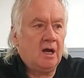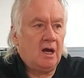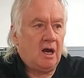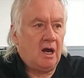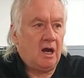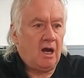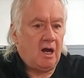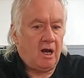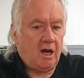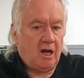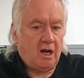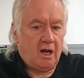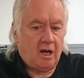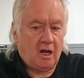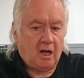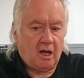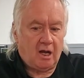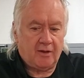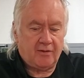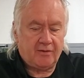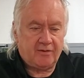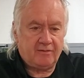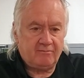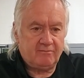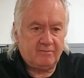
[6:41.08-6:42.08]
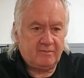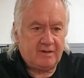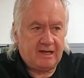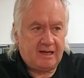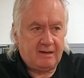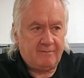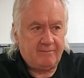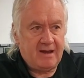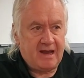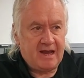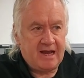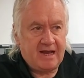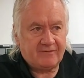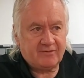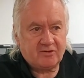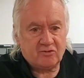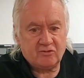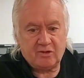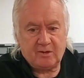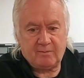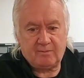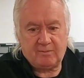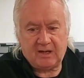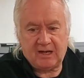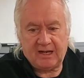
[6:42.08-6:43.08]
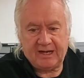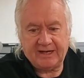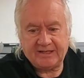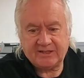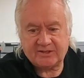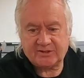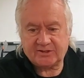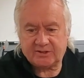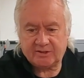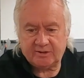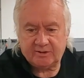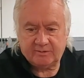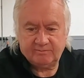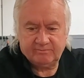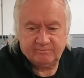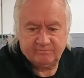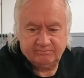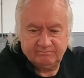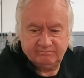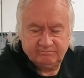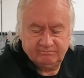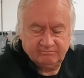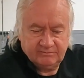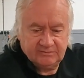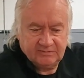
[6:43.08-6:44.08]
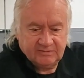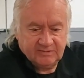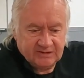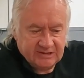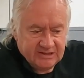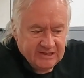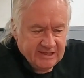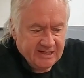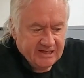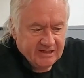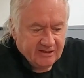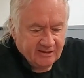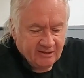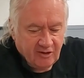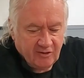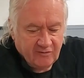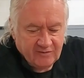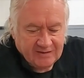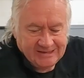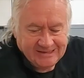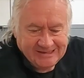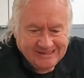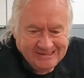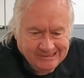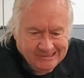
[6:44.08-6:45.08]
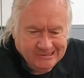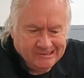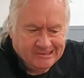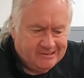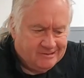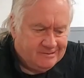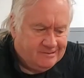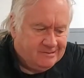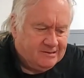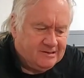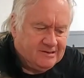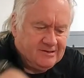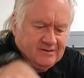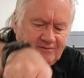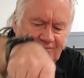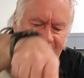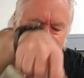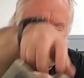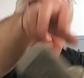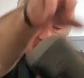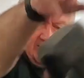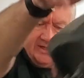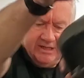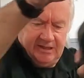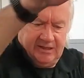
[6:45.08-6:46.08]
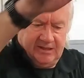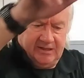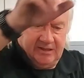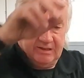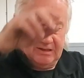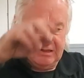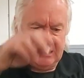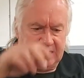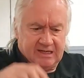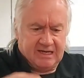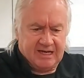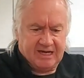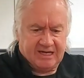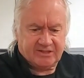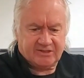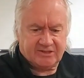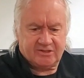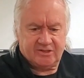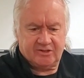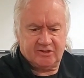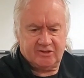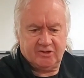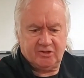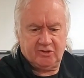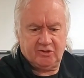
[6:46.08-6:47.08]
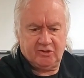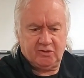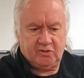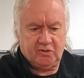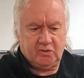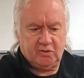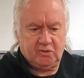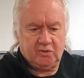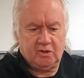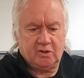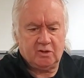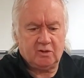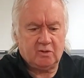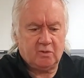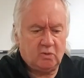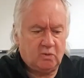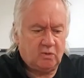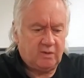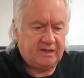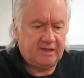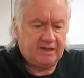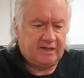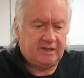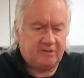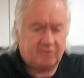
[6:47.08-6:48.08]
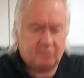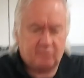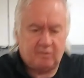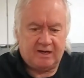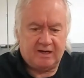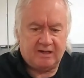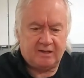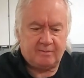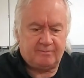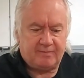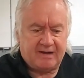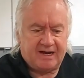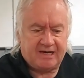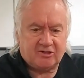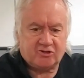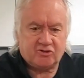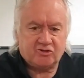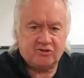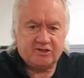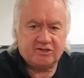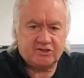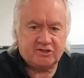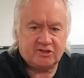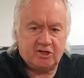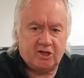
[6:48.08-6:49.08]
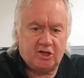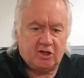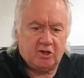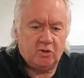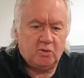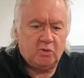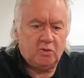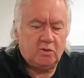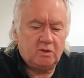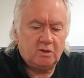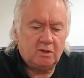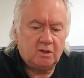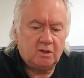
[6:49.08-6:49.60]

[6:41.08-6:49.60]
He may have to replace some deal over here that has to do with where the batteries go.